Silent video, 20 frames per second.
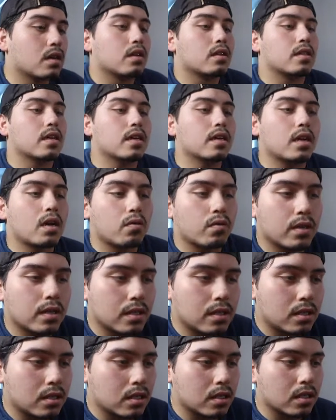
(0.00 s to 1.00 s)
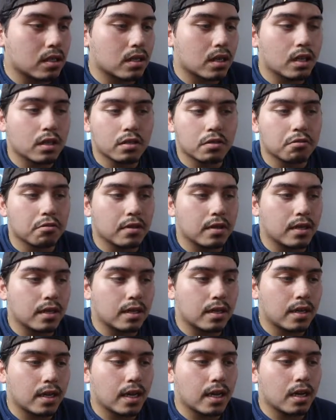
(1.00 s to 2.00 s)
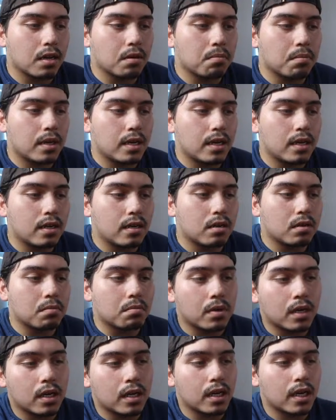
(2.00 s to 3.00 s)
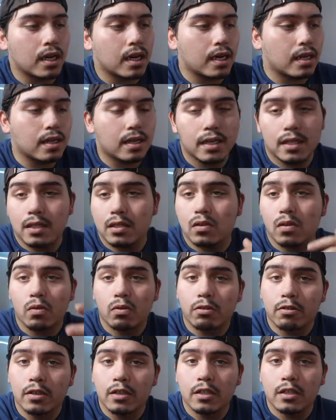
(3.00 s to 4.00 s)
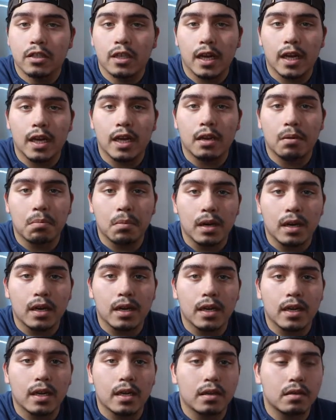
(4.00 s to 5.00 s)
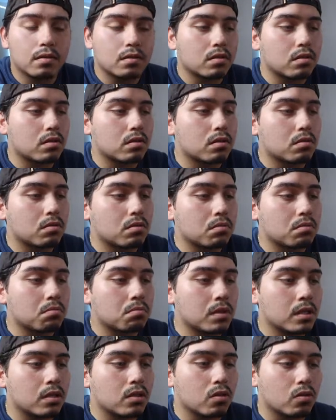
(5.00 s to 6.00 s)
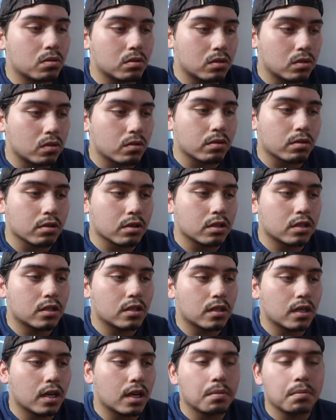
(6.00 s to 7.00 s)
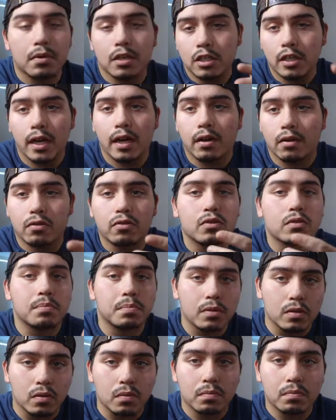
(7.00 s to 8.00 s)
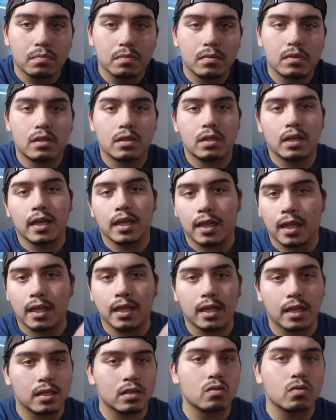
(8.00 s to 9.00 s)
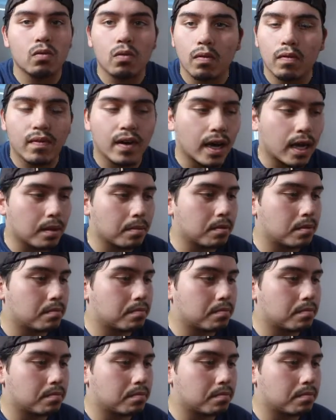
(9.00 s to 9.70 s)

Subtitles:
Then I went into the color grading and made my highlights orange and my midtones orange and my shadows blue to get that nice cool vibe.